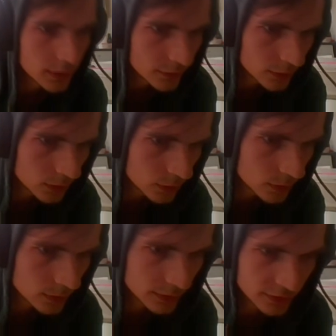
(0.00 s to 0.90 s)

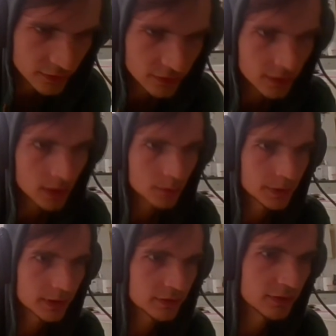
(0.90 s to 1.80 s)
So this is
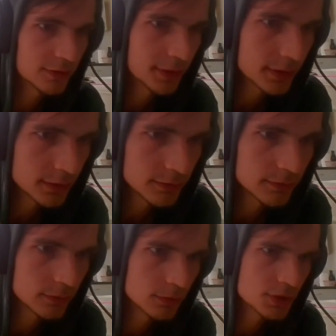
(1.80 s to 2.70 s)
Albert's, is like a
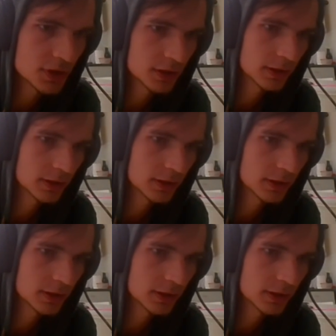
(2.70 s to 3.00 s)
food chain,